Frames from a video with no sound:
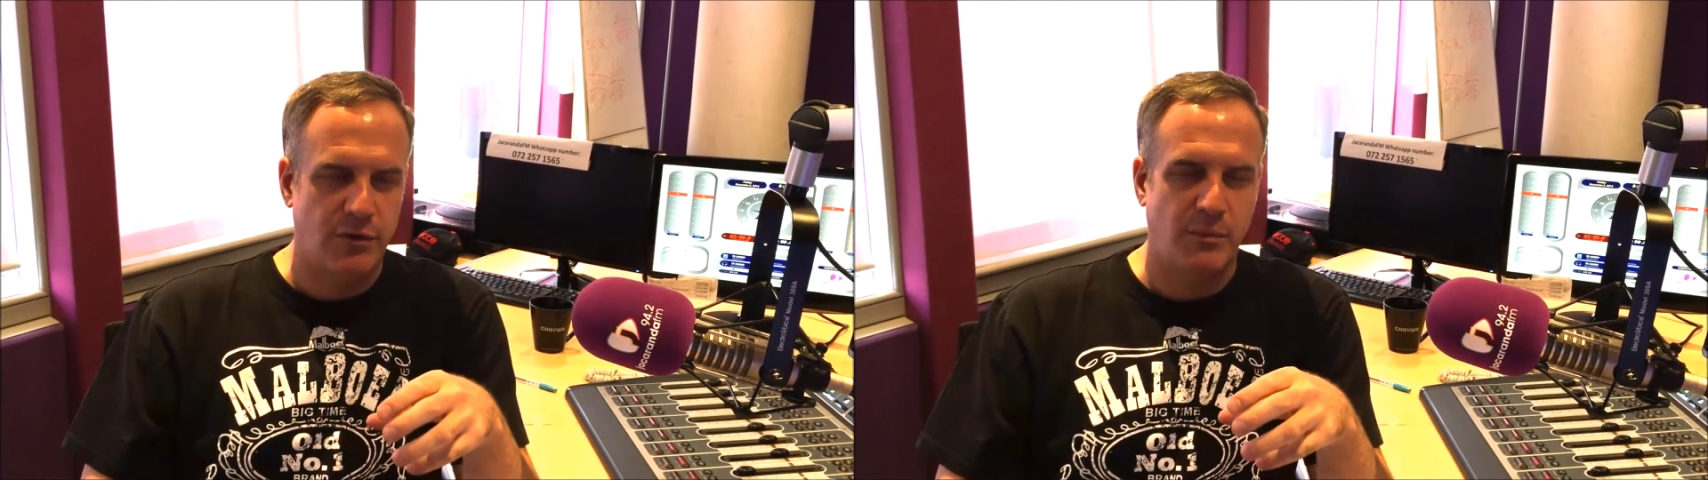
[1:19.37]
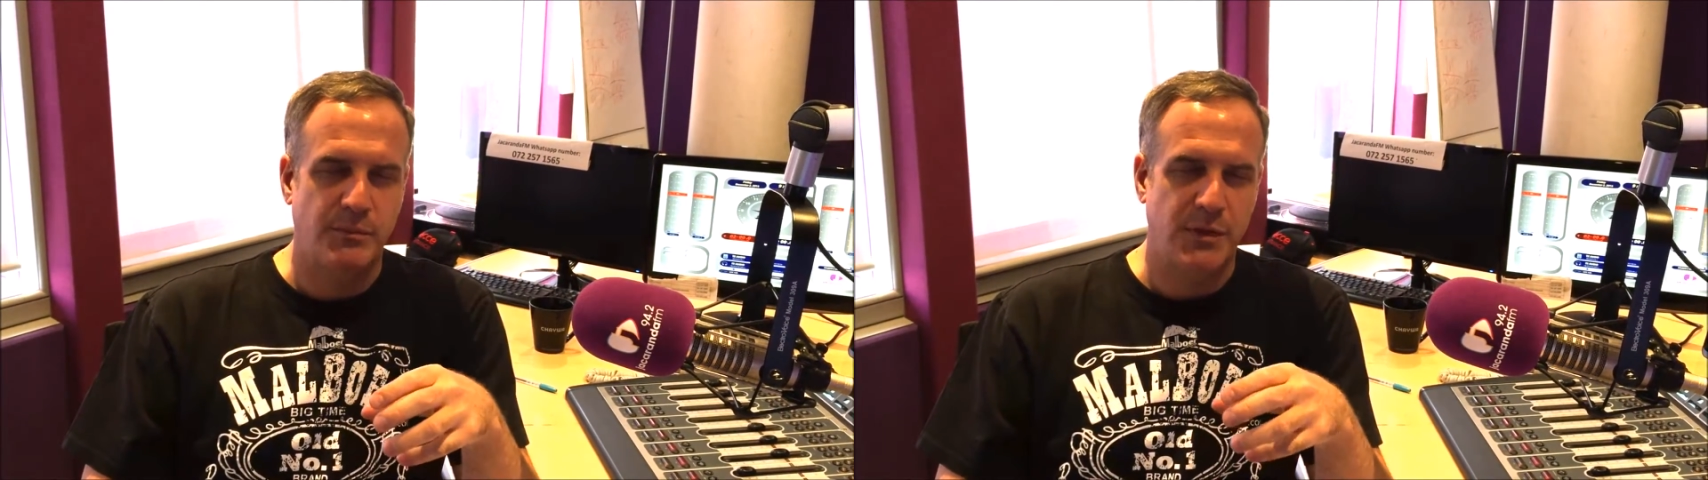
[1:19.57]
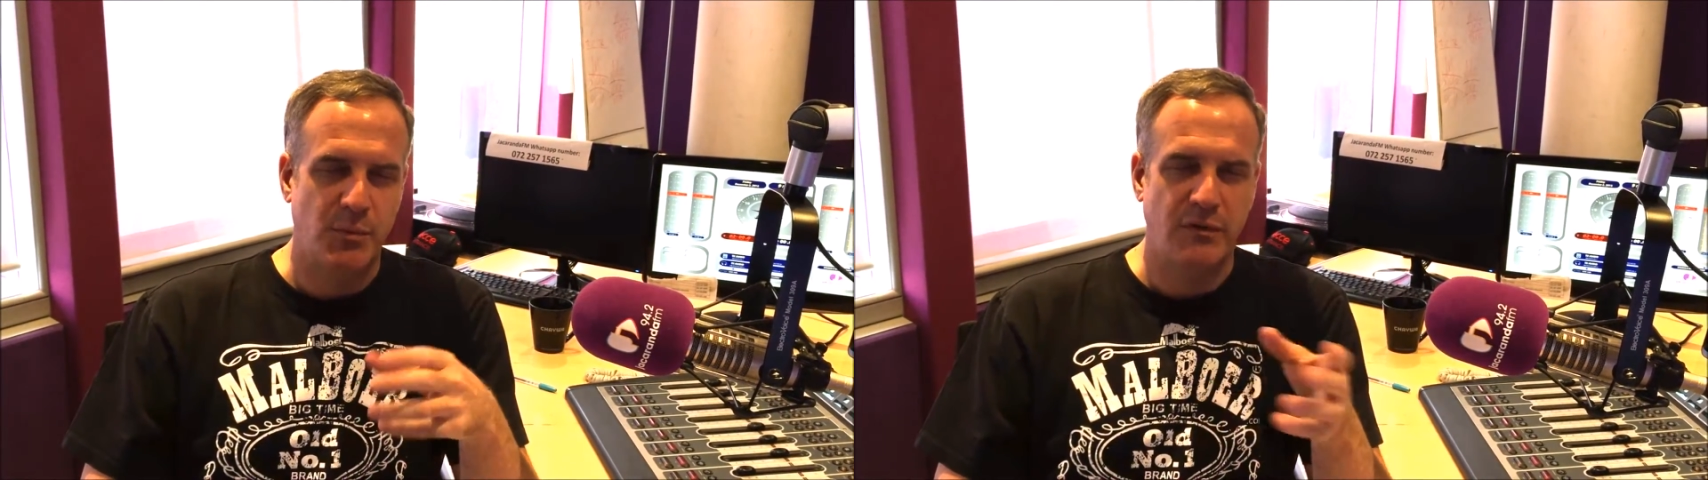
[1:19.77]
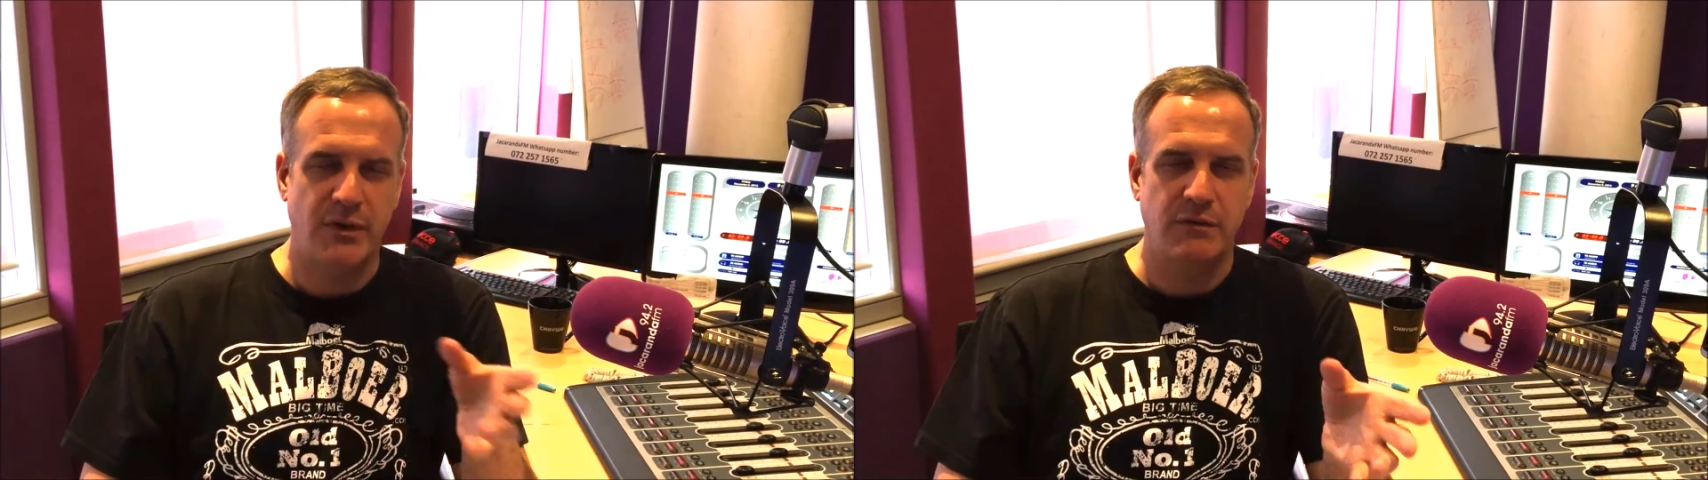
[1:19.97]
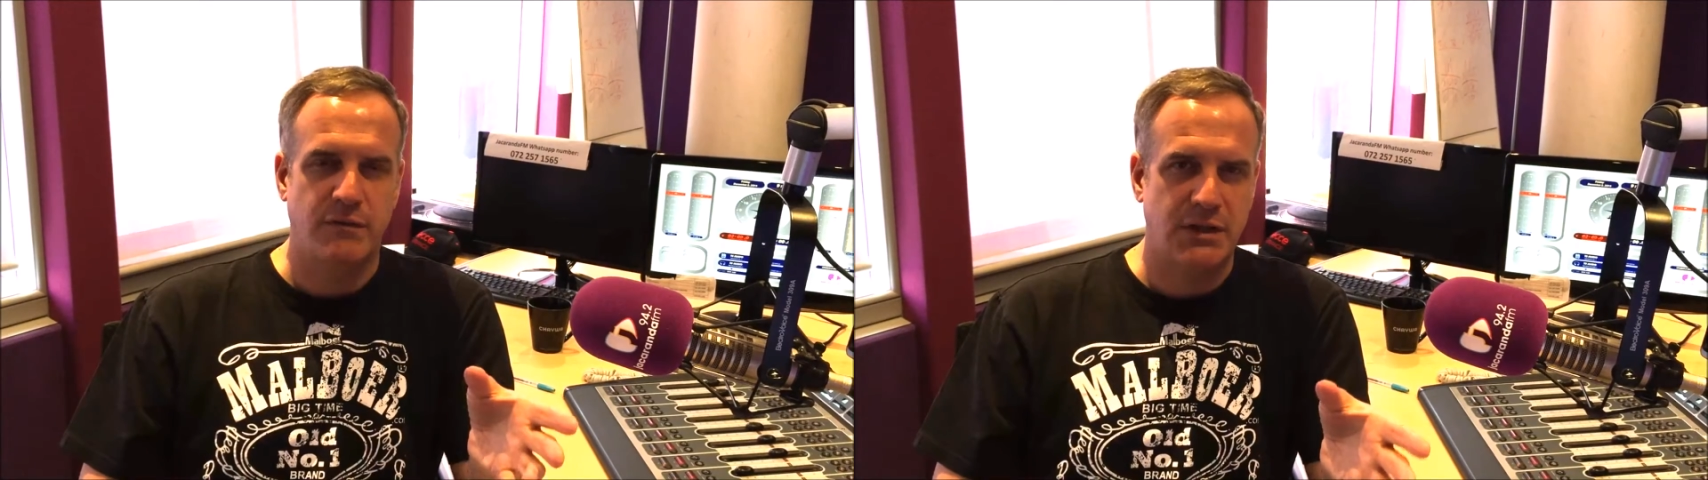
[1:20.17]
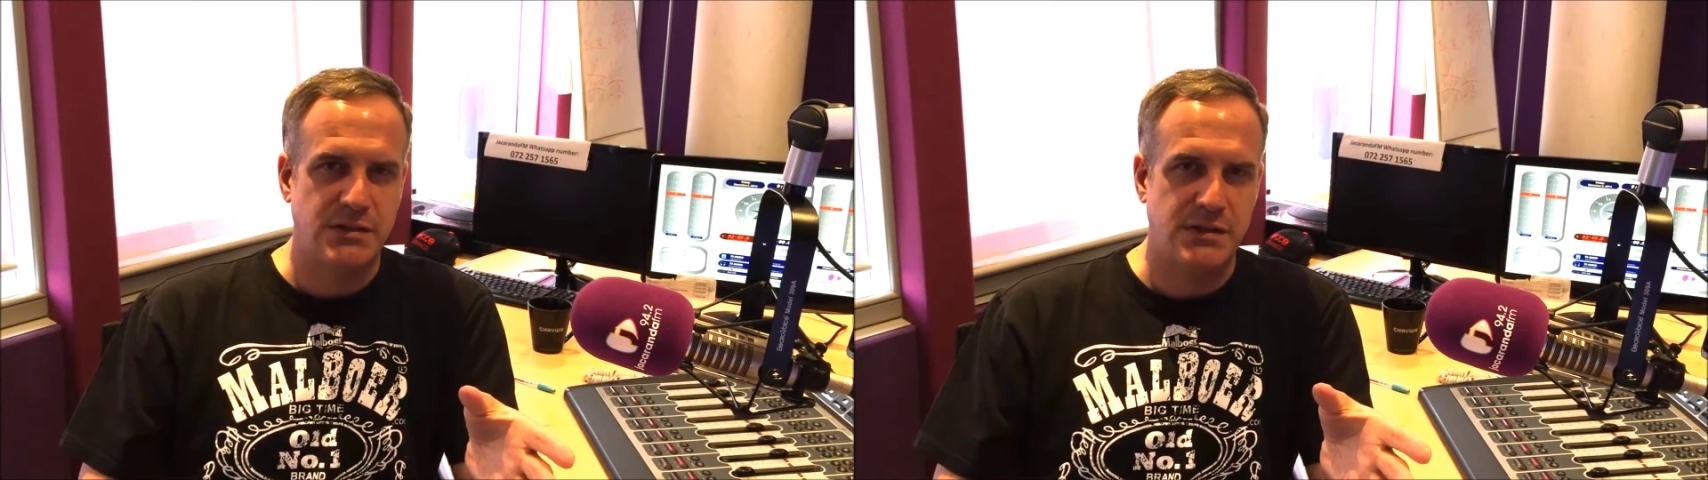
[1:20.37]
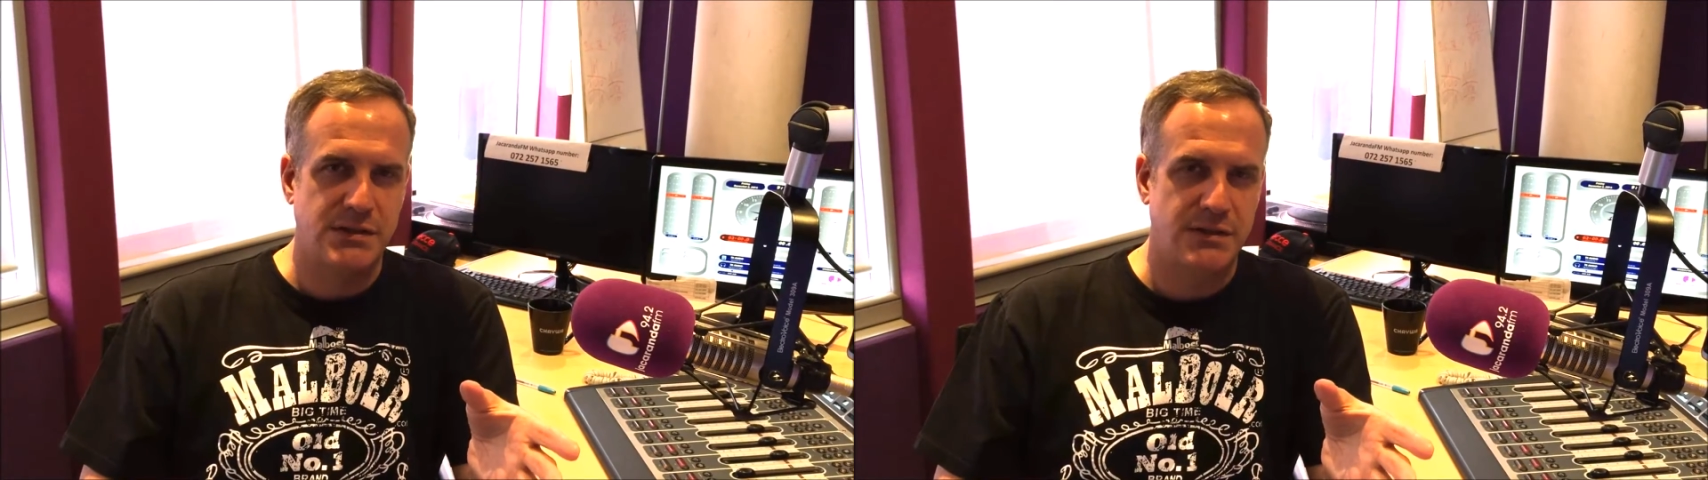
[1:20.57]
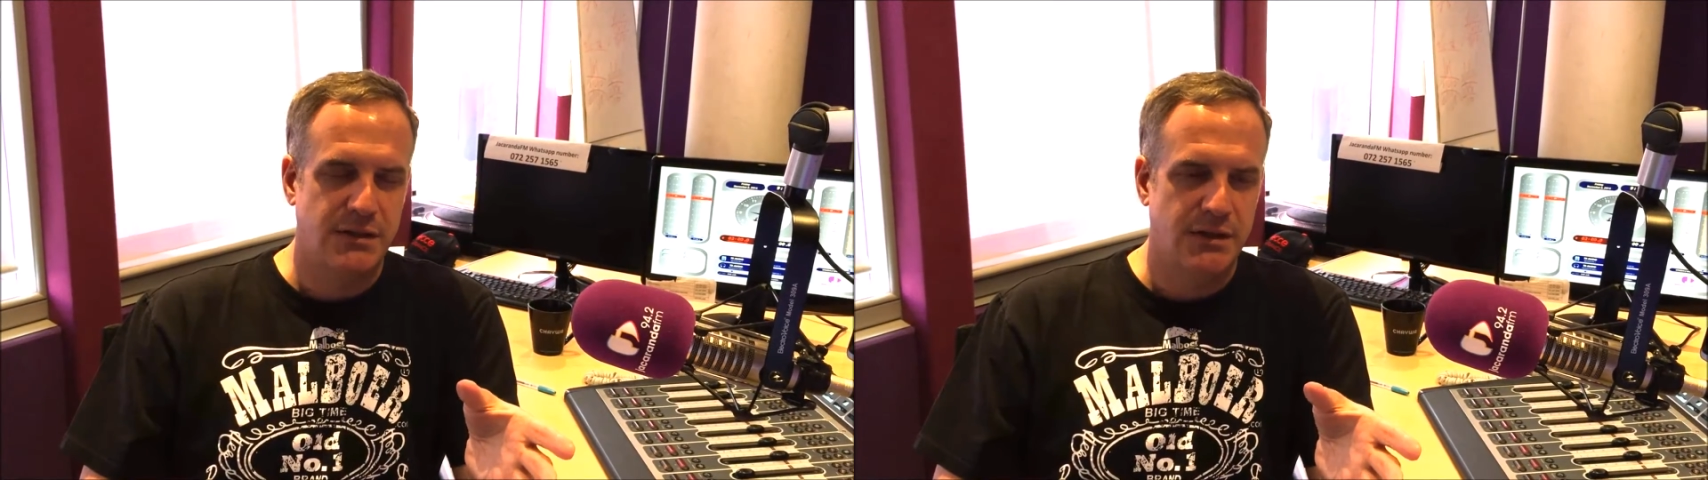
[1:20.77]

from the movie Invictus,